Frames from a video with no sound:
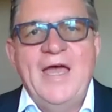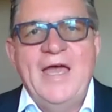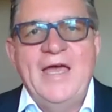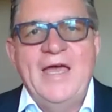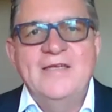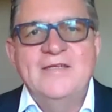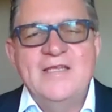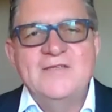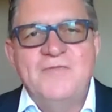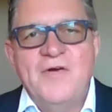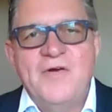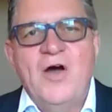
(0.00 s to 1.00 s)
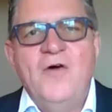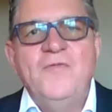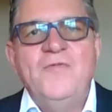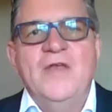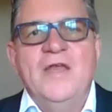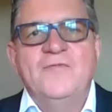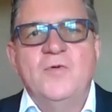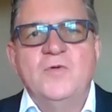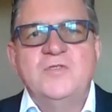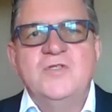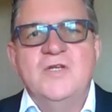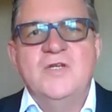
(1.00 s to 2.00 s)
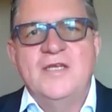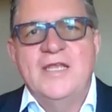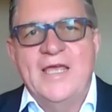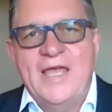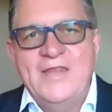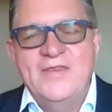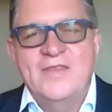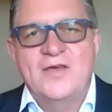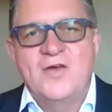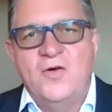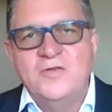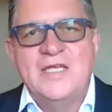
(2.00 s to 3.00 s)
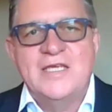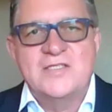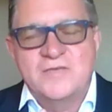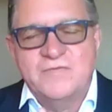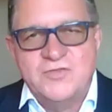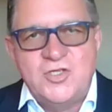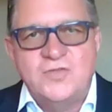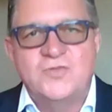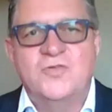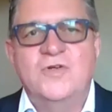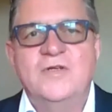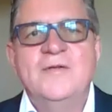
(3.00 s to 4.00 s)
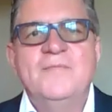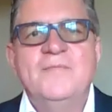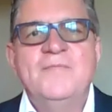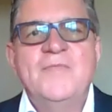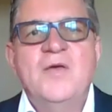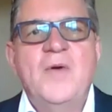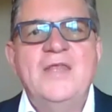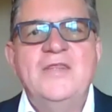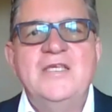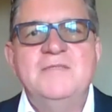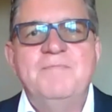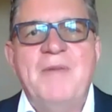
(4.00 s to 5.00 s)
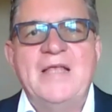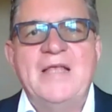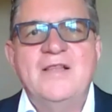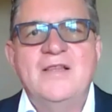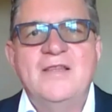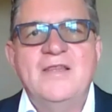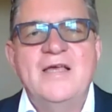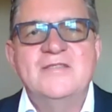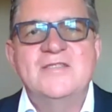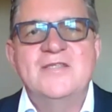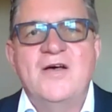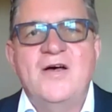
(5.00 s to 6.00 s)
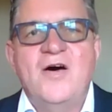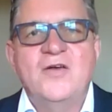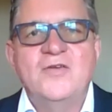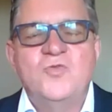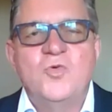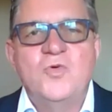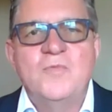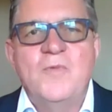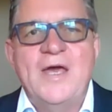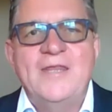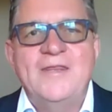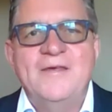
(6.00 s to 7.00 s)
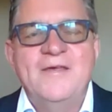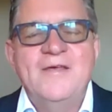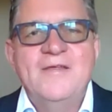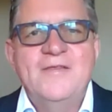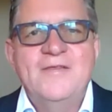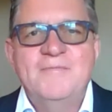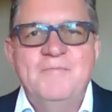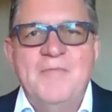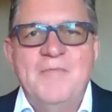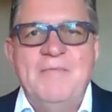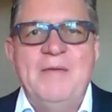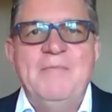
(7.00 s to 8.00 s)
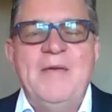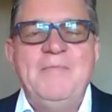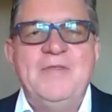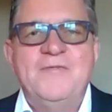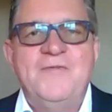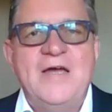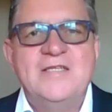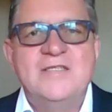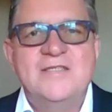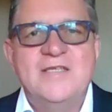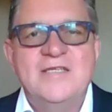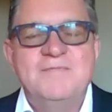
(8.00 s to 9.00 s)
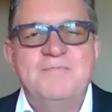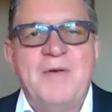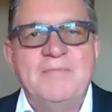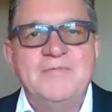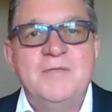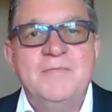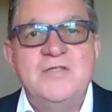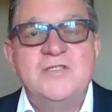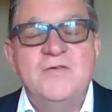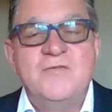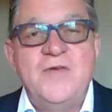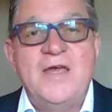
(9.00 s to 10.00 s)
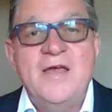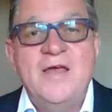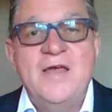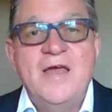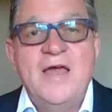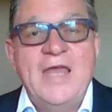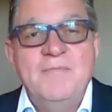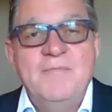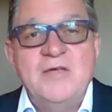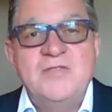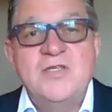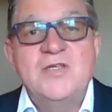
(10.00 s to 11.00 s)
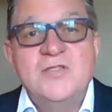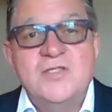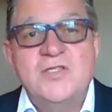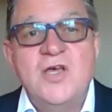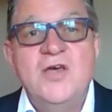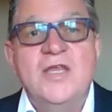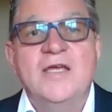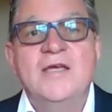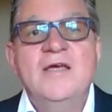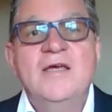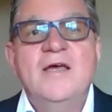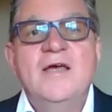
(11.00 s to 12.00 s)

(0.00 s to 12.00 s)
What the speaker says: And it is very often, unfortunately, in the context of children where these battle lines are drawn, and where maybe the fight is perhaps the most severe and the most concerning.